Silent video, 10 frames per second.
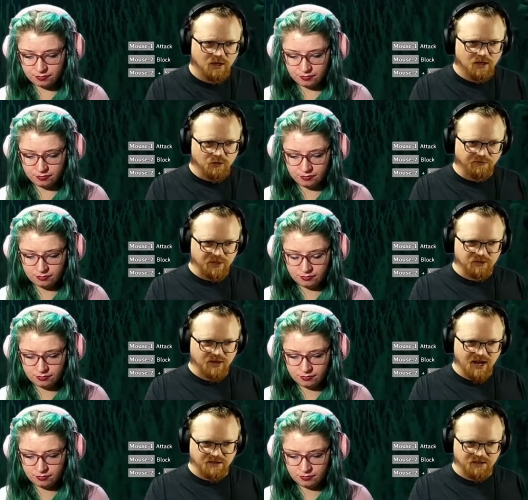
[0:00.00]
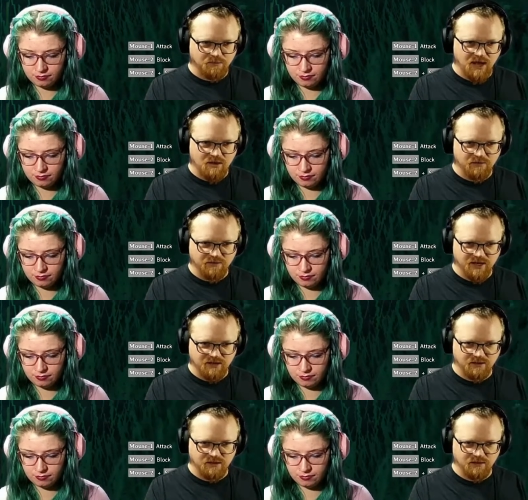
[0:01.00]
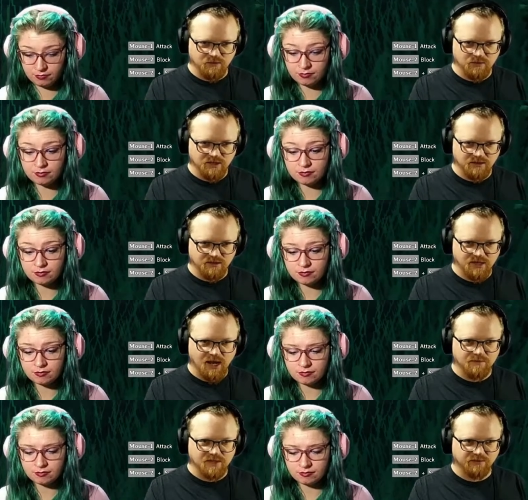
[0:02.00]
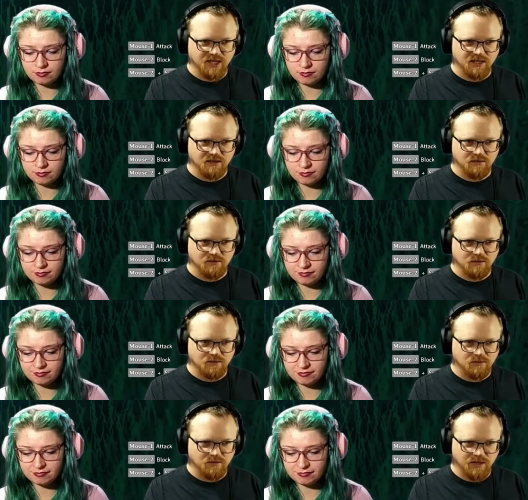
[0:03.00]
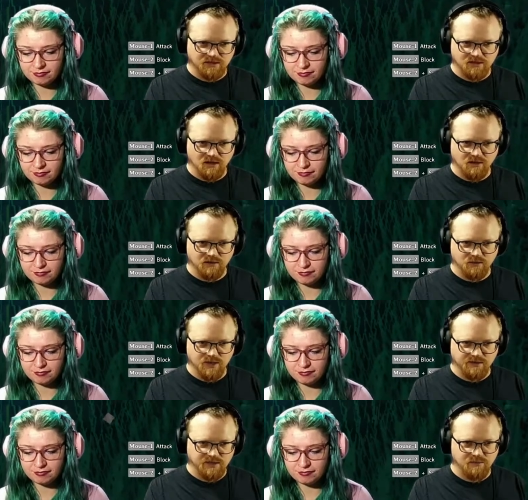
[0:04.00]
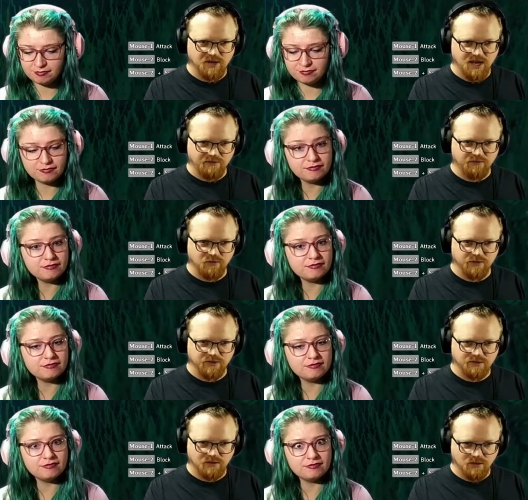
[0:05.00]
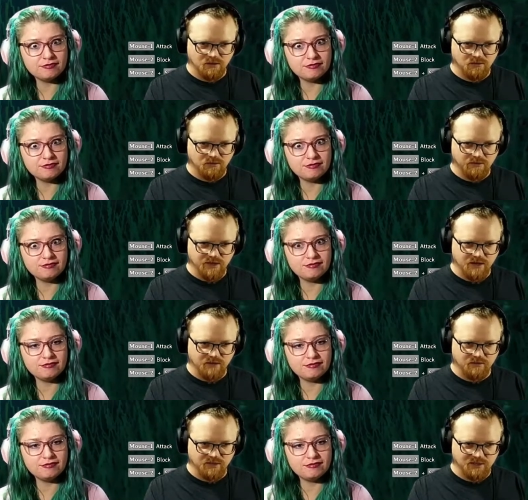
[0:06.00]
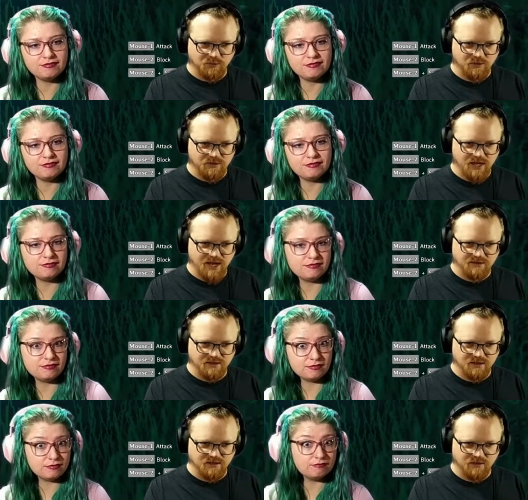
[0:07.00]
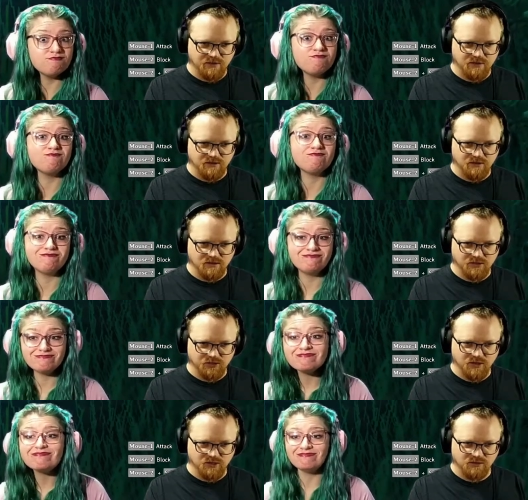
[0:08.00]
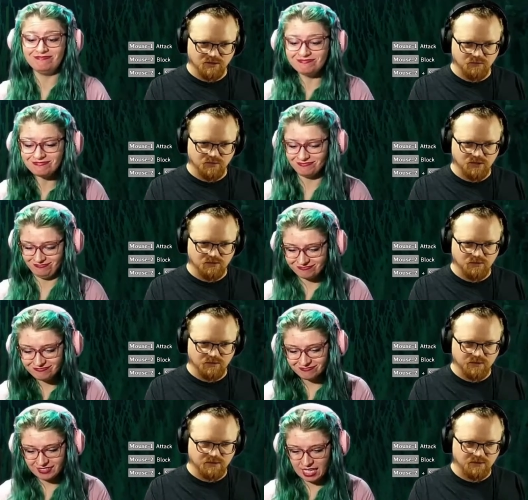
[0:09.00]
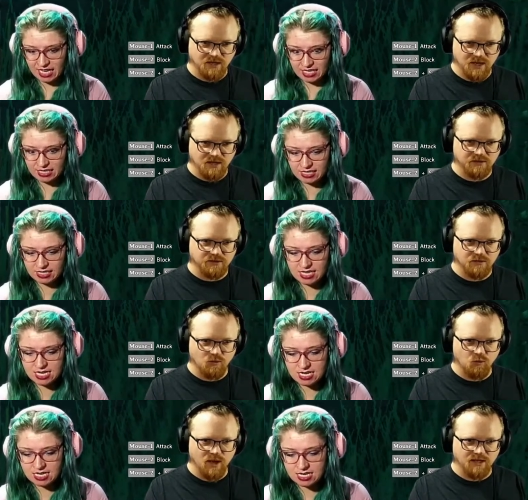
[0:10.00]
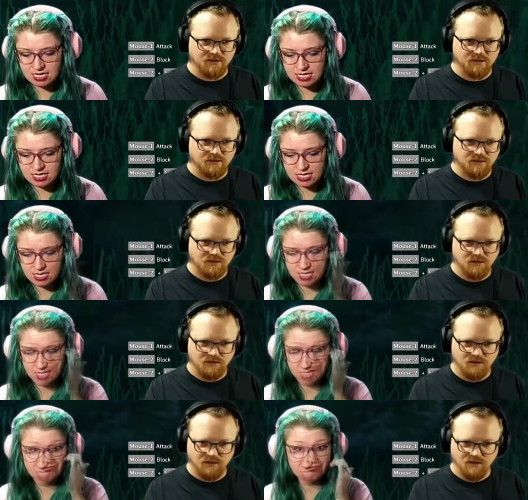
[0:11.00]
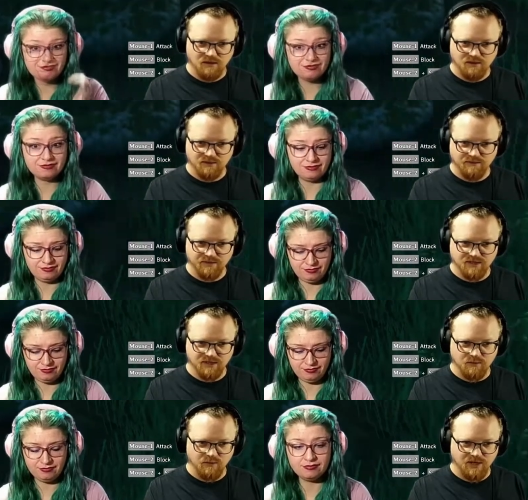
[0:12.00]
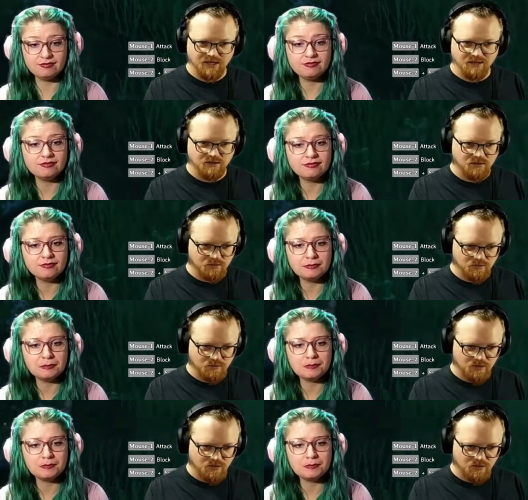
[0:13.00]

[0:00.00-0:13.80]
Speaker 1: You have been granted the power of Eikthyr. Use it in times of need. Your next target dwells in the Black Forest. Go there. Explore the lands and uncover their lost treasures and resources. The Elder awaits. I guess we'll have to see what we need to do